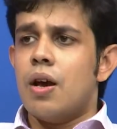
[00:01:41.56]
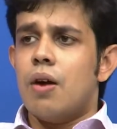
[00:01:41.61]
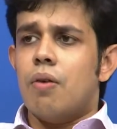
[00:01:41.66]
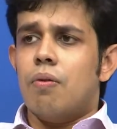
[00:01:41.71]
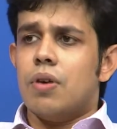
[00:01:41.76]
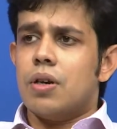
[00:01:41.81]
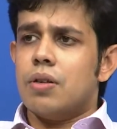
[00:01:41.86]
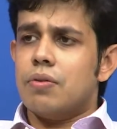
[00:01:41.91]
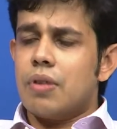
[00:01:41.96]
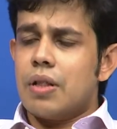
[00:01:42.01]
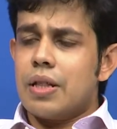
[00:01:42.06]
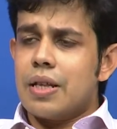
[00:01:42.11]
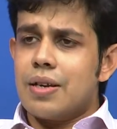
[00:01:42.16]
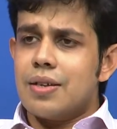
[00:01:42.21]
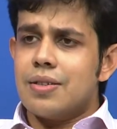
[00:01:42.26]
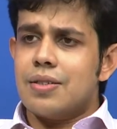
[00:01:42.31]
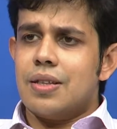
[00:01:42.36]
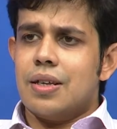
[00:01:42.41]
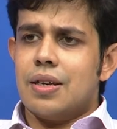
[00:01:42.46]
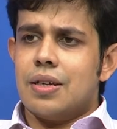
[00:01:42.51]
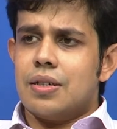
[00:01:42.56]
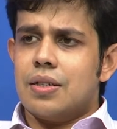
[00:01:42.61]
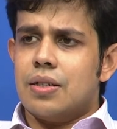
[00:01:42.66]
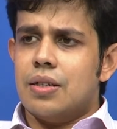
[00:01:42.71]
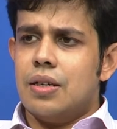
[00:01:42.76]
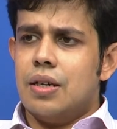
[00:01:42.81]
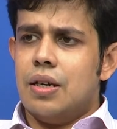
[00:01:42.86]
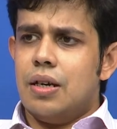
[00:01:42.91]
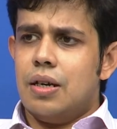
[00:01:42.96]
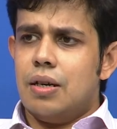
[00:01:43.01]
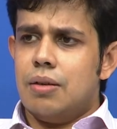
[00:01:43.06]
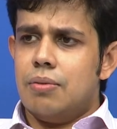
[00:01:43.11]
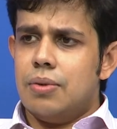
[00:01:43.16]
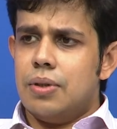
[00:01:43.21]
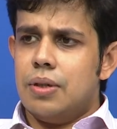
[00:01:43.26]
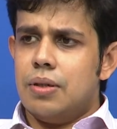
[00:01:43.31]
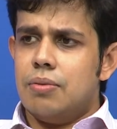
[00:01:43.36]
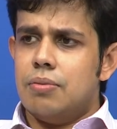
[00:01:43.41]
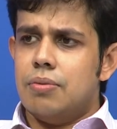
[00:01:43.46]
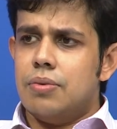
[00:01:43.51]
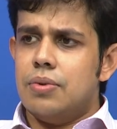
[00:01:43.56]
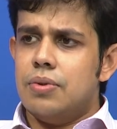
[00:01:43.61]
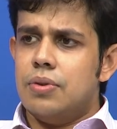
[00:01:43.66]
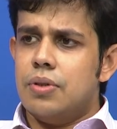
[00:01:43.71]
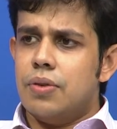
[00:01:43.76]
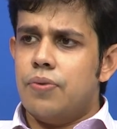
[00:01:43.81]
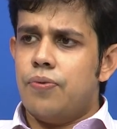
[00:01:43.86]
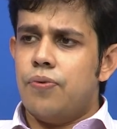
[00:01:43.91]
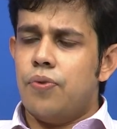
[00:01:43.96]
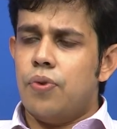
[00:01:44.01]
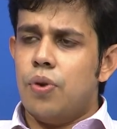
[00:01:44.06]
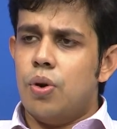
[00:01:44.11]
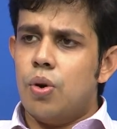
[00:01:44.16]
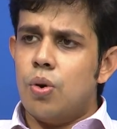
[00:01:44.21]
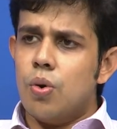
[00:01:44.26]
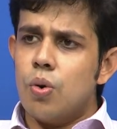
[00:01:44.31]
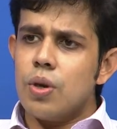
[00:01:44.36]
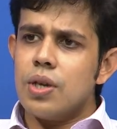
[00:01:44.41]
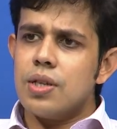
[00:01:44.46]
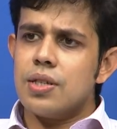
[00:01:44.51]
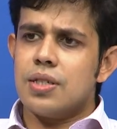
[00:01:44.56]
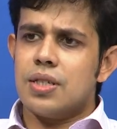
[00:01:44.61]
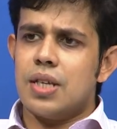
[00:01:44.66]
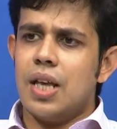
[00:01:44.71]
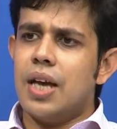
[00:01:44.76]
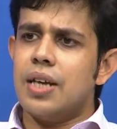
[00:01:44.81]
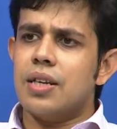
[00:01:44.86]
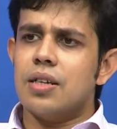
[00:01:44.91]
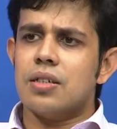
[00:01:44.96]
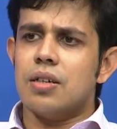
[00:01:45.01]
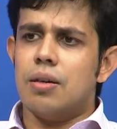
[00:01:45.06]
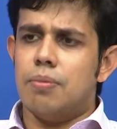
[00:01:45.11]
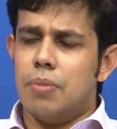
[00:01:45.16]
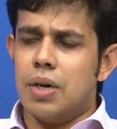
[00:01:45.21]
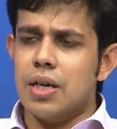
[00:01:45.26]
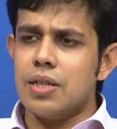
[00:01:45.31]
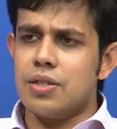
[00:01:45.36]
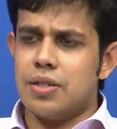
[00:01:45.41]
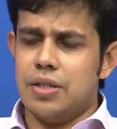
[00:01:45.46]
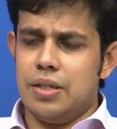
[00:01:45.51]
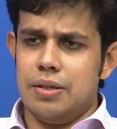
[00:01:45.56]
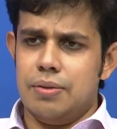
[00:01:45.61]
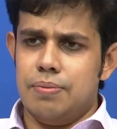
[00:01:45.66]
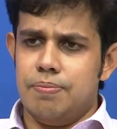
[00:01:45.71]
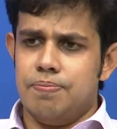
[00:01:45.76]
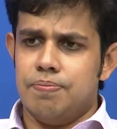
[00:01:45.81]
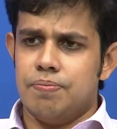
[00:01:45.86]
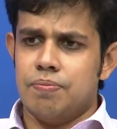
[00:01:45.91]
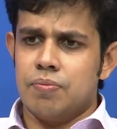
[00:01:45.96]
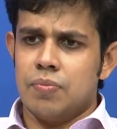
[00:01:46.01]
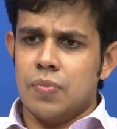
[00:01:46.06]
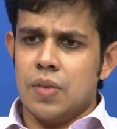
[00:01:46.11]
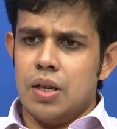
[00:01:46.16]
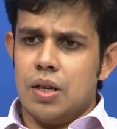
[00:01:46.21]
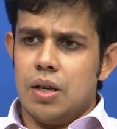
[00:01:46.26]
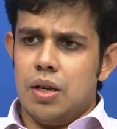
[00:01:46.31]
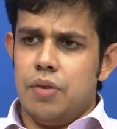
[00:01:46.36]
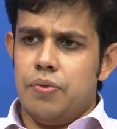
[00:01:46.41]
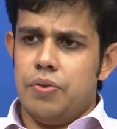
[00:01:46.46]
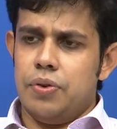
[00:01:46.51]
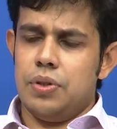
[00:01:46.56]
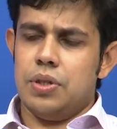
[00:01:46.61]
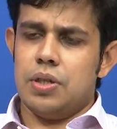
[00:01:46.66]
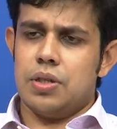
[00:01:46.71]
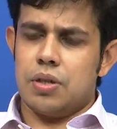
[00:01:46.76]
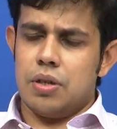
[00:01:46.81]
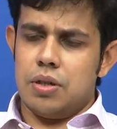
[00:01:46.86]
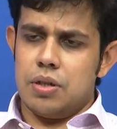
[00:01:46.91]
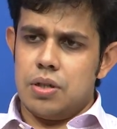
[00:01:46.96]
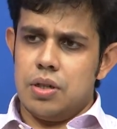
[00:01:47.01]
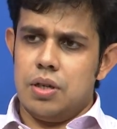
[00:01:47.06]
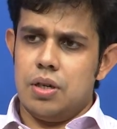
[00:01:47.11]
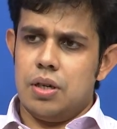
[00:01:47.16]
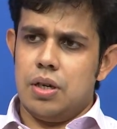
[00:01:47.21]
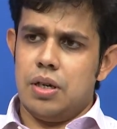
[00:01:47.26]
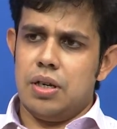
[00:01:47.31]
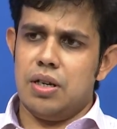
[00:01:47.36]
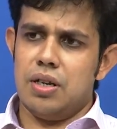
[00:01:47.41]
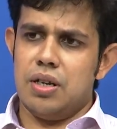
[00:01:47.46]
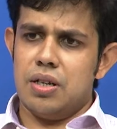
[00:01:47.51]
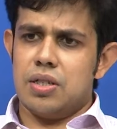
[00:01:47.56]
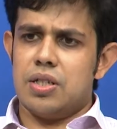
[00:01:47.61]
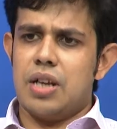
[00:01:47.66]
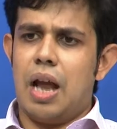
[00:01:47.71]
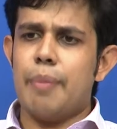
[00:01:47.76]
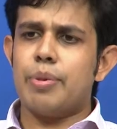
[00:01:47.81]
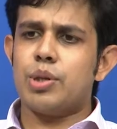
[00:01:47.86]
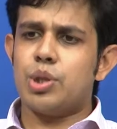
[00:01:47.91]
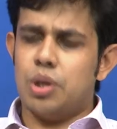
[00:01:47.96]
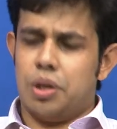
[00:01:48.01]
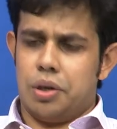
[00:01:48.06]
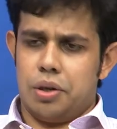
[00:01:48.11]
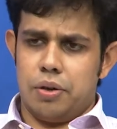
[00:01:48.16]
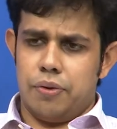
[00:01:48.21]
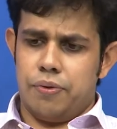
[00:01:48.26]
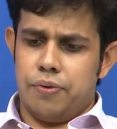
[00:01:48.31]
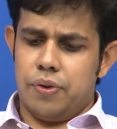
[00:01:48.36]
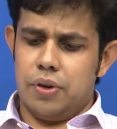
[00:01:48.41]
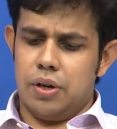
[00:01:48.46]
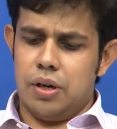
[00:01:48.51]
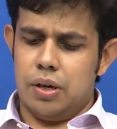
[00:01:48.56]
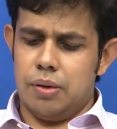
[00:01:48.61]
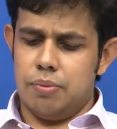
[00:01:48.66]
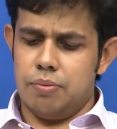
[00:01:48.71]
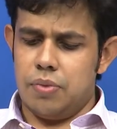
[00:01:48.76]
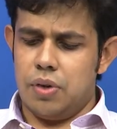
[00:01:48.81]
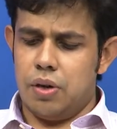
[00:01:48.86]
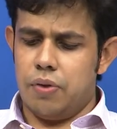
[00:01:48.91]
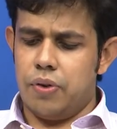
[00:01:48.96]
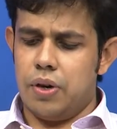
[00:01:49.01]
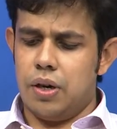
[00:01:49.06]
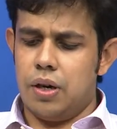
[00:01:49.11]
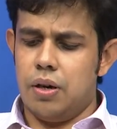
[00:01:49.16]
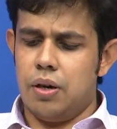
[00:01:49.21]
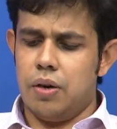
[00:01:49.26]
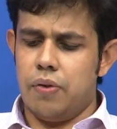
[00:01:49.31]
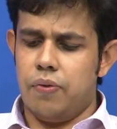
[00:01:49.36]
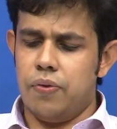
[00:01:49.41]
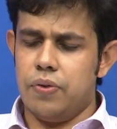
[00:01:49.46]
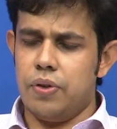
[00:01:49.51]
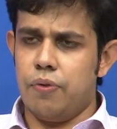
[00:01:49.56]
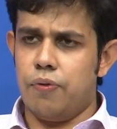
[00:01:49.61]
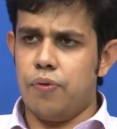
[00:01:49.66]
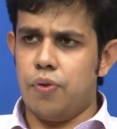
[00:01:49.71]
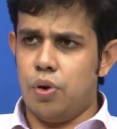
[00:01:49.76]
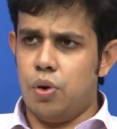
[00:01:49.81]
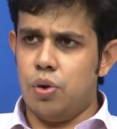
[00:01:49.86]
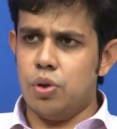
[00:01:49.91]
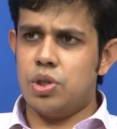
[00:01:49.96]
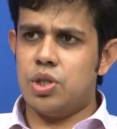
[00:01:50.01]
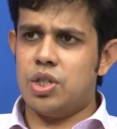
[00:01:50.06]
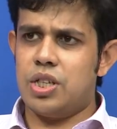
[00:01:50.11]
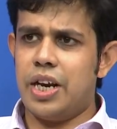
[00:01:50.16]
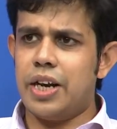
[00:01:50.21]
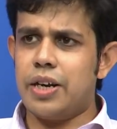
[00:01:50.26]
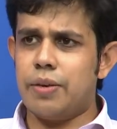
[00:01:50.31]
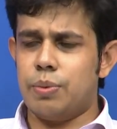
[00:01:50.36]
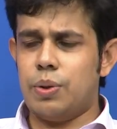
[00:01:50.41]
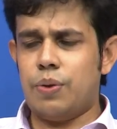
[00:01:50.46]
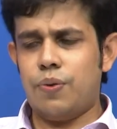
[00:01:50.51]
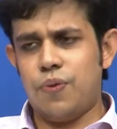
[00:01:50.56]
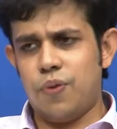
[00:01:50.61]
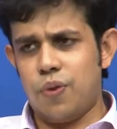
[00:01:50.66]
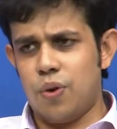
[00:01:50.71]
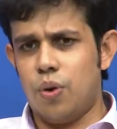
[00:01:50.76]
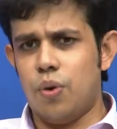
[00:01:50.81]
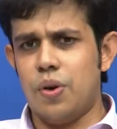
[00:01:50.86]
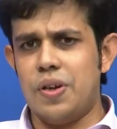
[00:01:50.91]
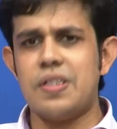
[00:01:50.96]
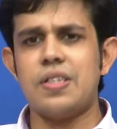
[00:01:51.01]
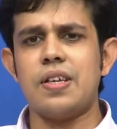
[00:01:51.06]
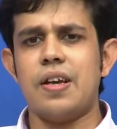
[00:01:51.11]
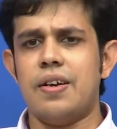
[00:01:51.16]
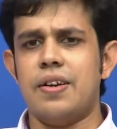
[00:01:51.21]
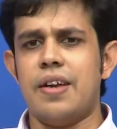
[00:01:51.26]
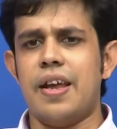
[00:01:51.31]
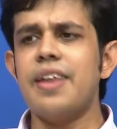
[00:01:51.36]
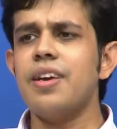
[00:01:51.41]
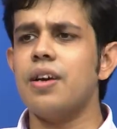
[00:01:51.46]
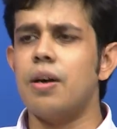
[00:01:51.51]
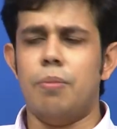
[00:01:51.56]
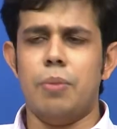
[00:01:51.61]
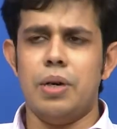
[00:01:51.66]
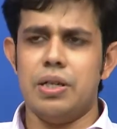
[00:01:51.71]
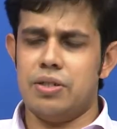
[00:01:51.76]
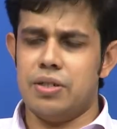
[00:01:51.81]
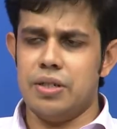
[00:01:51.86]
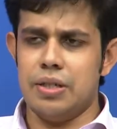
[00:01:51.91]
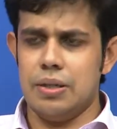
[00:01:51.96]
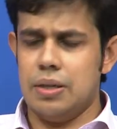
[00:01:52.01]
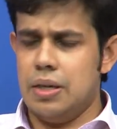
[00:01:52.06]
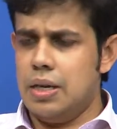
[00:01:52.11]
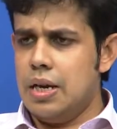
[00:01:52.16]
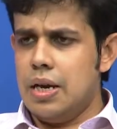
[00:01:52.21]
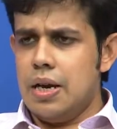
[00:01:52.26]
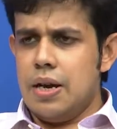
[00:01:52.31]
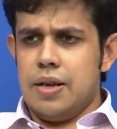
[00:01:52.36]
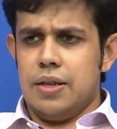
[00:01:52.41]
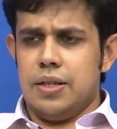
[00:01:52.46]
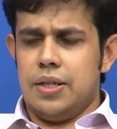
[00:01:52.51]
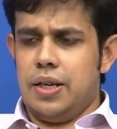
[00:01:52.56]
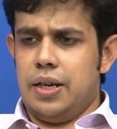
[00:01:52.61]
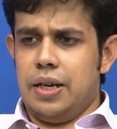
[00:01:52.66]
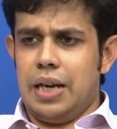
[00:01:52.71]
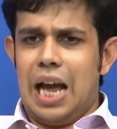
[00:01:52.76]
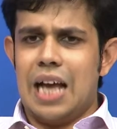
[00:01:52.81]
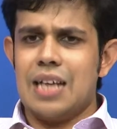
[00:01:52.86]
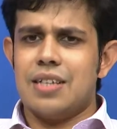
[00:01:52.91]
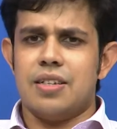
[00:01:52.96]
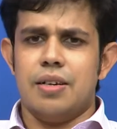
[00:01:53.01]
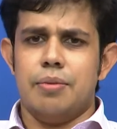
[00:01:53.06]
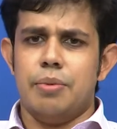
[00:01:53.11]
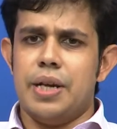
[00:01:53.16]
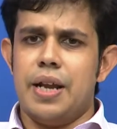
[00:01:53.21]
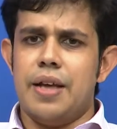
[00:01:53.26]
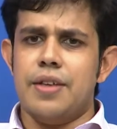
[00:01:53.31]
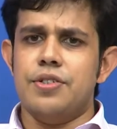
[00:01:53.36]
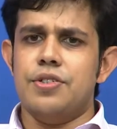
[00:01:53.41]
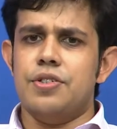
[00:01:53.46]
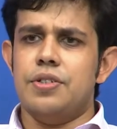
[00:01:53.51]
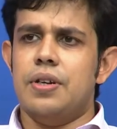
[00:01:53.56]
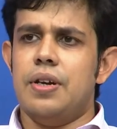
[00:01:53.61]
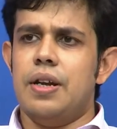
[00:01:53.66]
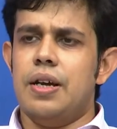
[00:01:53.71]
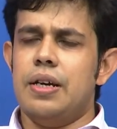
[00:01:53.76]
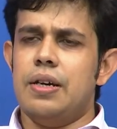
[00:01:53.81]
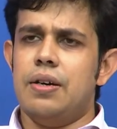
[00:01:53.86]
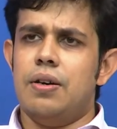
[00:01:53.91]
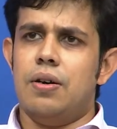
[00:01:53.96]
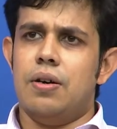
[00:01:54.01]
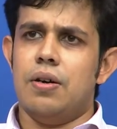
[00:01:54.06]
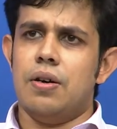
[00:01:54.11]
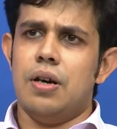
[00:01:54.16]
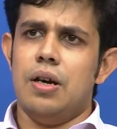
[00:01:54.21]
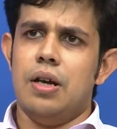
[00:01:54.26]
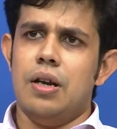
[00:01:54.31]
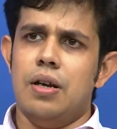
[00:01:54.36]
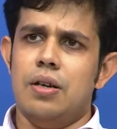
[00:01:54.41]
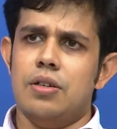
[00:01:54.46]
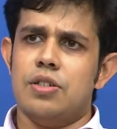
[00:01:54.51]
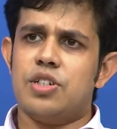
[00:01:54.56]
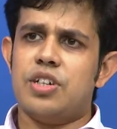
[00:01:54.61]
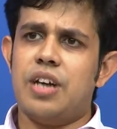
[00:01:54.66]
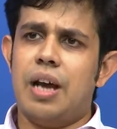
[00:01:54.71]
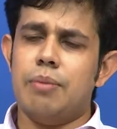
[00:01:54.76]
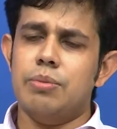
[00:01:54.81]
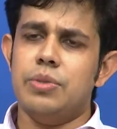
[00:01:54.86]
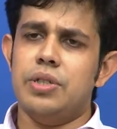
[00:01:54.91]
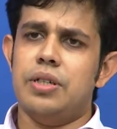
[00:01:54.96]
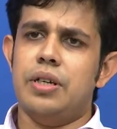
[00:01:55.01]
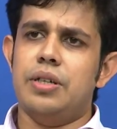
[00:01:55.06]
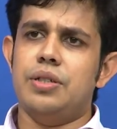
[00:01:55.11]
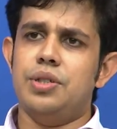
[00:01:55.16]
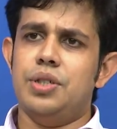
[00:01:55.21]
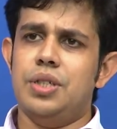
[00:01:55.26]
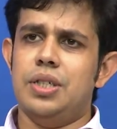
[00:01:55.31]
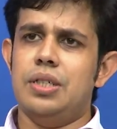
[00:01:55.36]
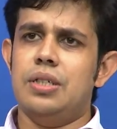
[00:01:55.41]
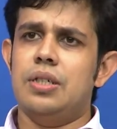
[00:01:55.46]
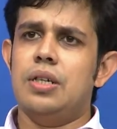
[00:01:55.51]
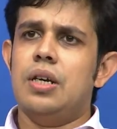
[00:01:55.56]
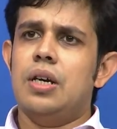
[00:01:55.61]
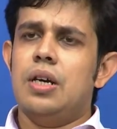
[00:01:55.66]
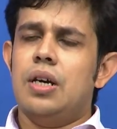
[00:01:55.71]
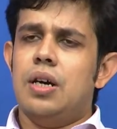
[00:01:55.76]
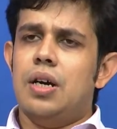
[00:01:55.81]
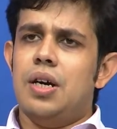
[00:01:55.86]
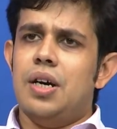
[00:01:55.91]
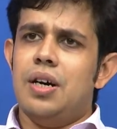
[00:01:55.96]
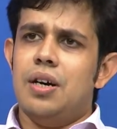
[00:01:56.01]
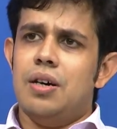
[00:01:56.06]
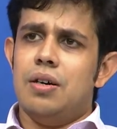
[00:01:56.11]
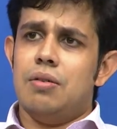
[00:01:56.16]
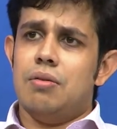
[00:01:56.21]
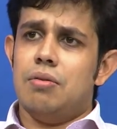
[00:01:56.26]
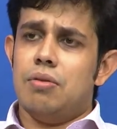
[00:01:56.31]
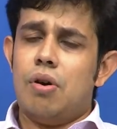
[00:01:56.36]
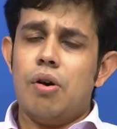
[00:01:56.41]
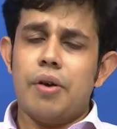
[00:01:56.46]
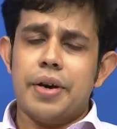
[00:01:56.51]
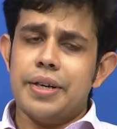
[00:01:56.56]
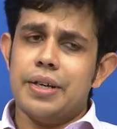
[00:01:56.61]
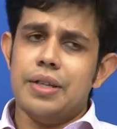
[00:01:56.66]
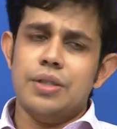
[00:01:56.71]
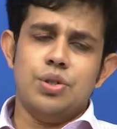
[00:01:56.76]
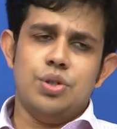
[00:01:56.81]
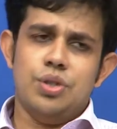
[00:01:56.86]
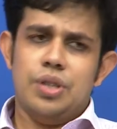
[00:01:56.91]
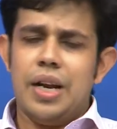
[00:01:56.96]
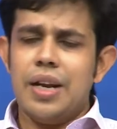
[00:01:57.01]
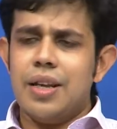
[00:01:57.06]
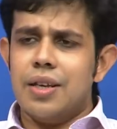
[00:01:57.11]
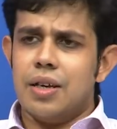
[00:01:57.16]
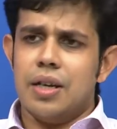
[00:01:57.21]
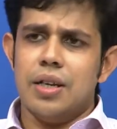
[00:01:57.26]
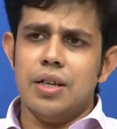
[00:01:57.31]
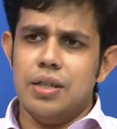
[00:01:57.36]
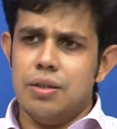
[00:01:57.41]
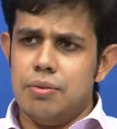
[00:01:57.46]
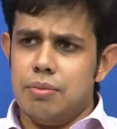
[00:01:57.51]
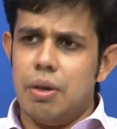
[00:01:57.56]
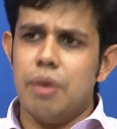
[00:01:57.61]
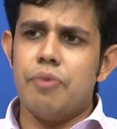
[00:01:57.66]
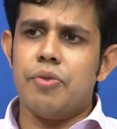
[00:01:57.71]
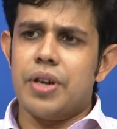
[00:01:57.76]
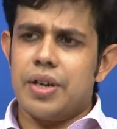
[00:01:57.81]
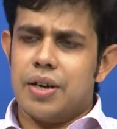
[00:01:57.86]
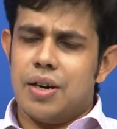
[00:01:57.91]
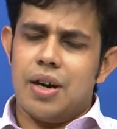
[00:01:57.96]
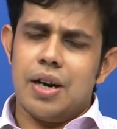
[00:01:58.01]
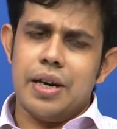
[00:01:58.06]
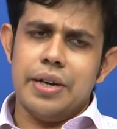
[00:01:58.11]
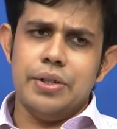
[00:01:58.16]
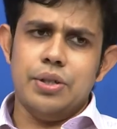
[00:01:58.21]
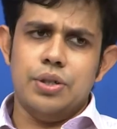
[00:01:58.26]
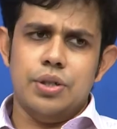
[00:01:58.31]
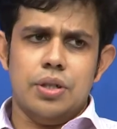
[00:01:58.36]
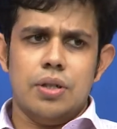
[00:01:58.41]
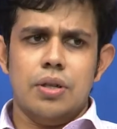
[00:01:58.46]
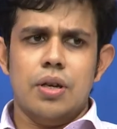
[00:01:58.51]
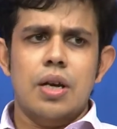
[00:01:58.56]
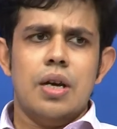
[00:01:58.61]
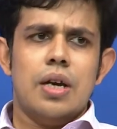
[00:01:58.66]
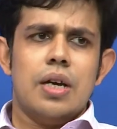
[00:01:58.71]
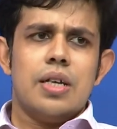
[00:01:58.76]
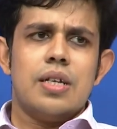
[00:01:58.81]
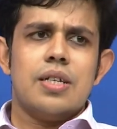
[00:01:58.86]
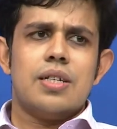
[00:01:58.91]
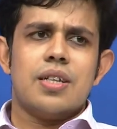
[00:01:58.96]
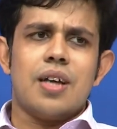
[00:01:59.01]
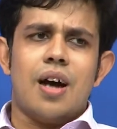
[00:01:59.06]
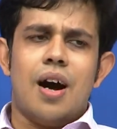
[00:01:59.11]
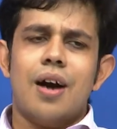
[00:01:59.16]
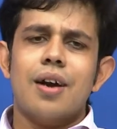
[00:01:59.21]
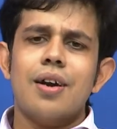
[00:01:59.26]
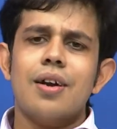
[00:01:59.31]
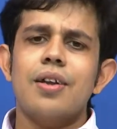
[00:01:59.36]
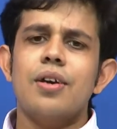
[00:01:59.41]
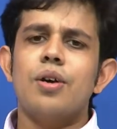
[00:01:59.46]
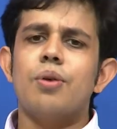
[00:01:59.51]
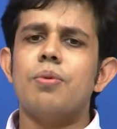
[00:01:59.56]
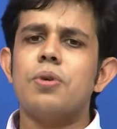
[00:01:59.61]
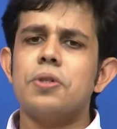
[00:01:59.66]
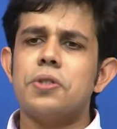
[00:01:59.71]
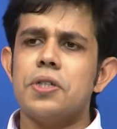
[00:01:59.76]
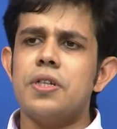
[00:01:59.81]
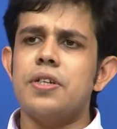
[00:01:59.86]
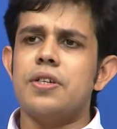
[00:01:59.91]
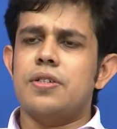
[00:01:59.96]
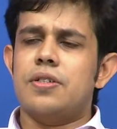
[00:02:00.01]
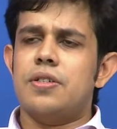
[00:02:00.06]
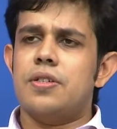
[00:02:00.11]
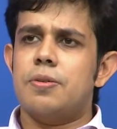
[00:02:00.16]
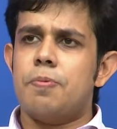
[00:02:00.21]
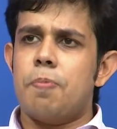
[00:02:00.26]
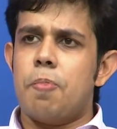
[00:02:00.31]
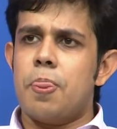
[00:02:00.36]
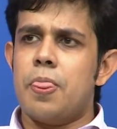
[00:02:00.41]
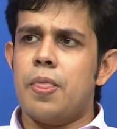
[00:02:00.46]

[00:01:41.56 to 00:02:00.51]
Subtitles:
One of the things that the flow inside a combustor, if you just consider a snapshot of the flow state of the flow inside any combustor, say a gas turbine engine or a scramjet engine, rocket engine, any even a car engine, it is hardly homogeneous.